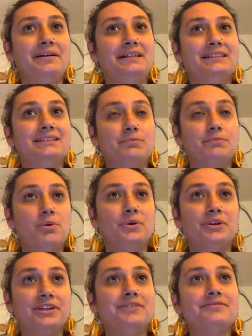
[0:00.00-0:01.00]

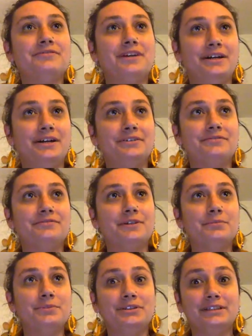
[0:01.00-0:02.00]
supportive of
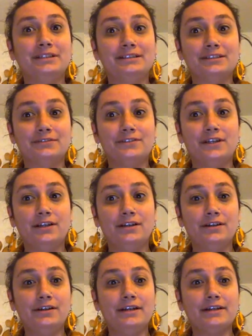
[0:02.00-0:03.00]
communities of color,
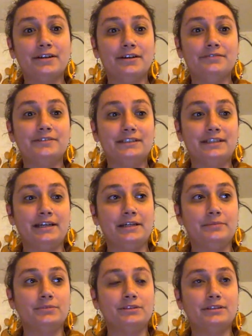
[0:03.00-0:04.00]
and
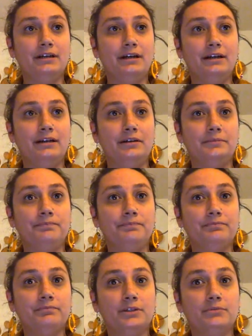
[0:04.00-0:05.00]
oftentimes
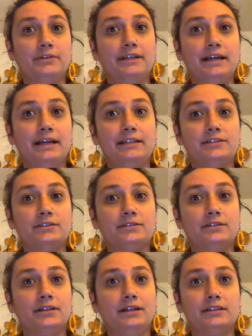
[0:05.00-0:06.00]
the rate hikes
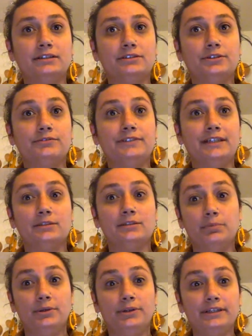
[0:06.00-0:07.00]
served as a
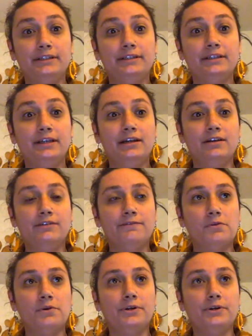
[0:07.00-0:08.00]
burden
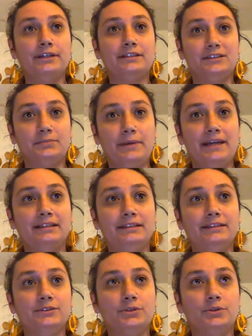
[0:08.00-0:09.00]
for
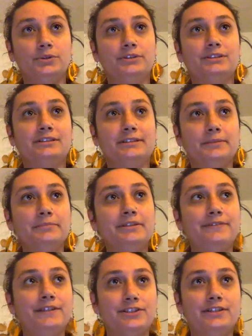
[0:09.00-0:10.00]
expanding towards
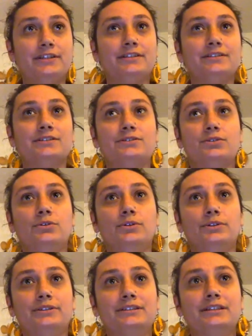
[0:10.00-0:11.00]
subdivisions,
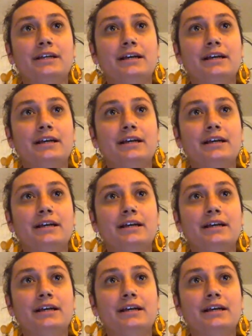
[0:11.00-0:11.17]
towards